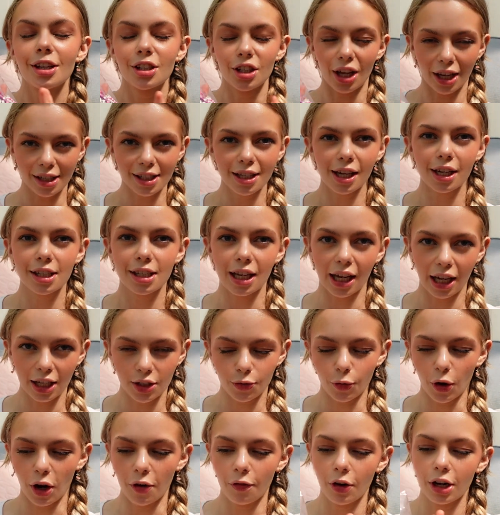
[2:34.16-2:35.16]
As you can see, it's
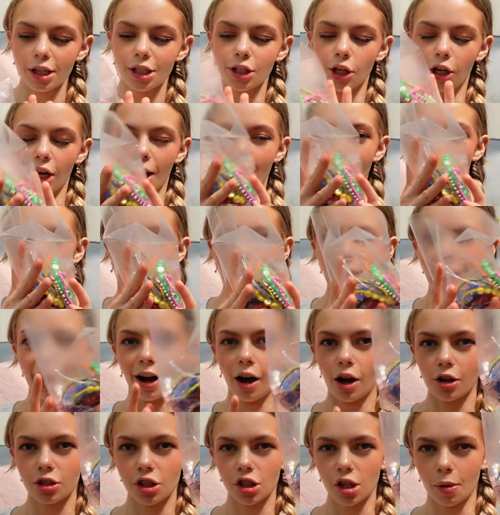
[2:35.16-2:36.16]
very, very sunny, but here
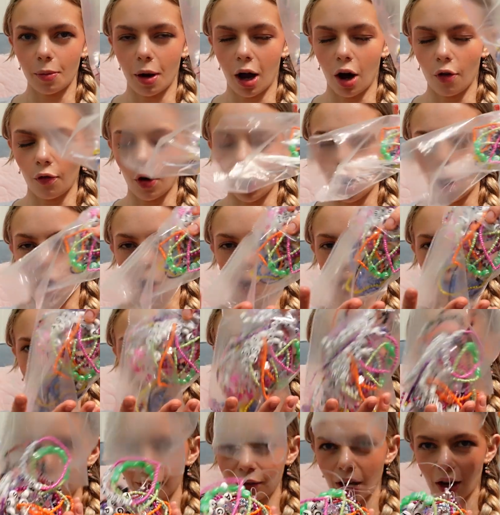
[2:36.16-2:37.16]
are some of our
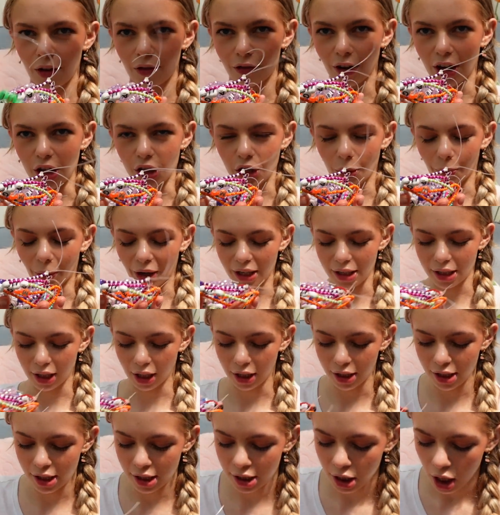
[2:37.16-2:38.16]
friendship
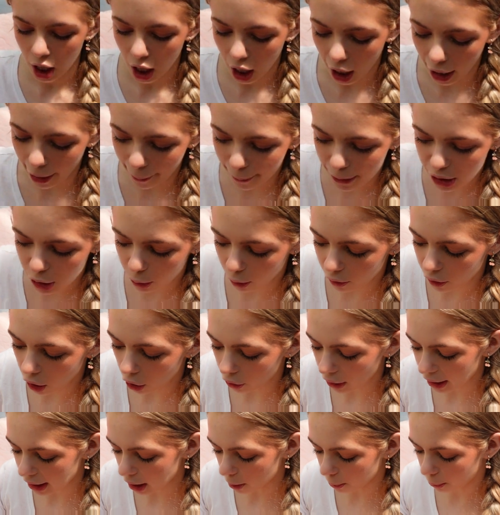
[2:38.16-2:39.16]
bracelets. So we've not
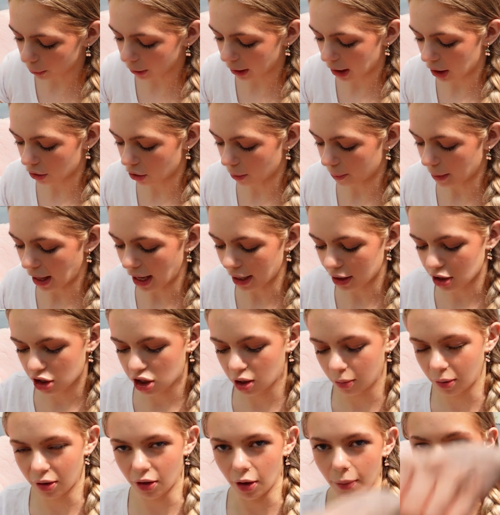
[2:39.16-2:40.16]
like completed them yet, because
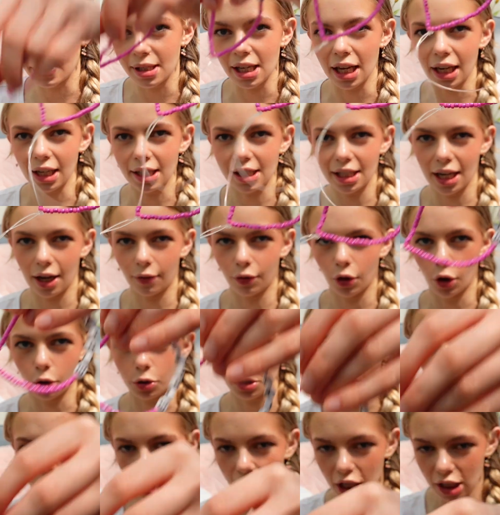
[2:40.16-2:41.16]
some of them, as you can see, have long
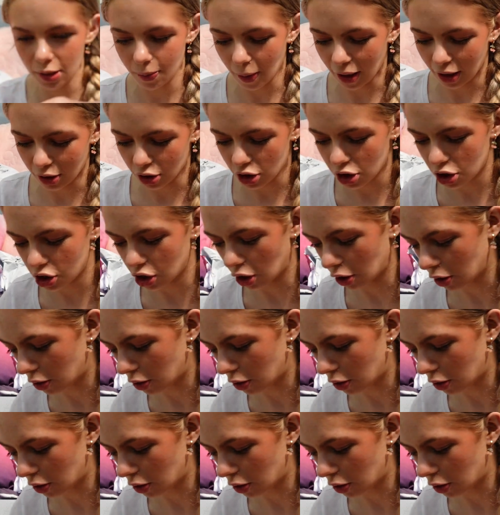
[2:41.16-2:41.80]
strings, but I'll just show